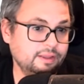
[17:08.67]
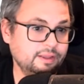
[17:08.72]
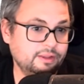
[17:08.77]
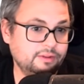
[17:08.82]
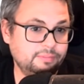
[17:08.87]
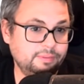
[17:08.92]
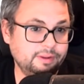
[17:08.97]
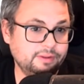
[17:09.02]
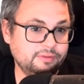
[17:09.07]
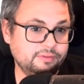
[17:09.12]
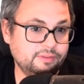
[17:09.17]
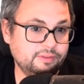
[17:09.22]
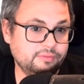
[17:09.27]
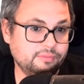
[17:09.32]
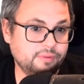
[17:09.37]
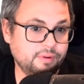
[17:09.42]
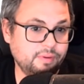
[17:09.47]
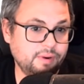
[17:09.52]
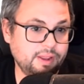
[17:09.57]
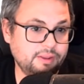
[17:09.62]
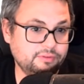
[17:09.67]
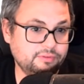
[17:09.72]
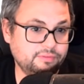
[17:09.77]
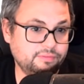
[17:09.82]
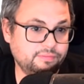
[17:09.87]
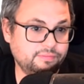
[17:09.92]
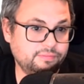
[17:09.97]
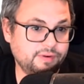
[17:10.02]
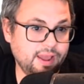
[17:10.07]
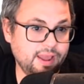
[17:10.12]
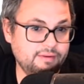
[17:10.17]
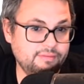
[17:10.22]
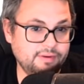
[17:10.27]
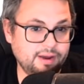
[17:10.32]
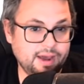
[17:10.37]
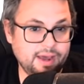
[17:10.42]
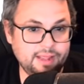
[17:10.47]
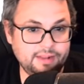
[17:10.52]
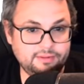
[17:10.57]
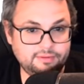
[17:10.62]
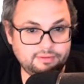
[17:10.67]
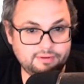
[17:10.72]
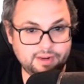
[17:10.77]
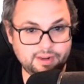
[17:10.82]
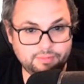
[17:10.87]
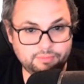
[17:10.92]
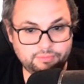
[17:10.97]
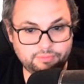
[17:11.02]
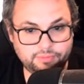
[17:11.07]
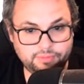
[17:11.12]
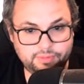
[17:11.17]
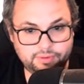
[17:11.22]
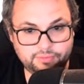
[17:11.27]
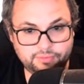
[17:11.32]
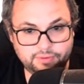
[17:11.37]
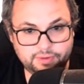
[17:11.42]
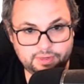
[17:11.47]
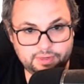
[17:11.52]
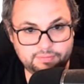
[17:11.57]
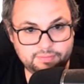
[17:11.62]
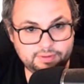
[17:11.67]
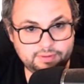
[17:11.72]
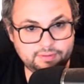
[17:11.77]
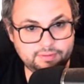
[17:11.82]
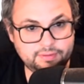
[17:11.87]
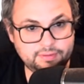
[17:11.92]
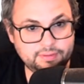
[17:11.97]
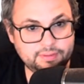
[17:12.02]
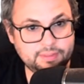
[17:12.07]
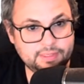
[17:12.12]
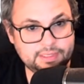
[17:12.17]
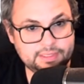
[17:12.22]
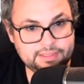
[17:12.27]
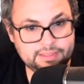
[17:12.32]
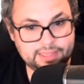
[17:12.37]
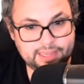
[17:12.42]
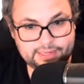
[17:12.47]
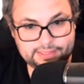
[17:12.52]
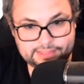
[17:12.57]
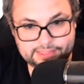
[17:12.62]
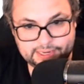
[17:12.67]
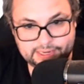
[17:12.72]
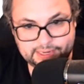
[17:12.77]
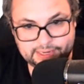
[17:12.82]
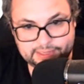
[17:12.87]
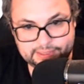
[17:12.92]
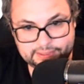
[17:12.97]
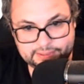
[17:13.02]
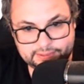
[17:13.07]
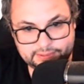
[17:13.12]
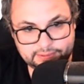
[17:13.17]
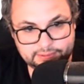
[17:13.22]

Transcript: It's because this row has 5 odds now, so these are even. That's odd.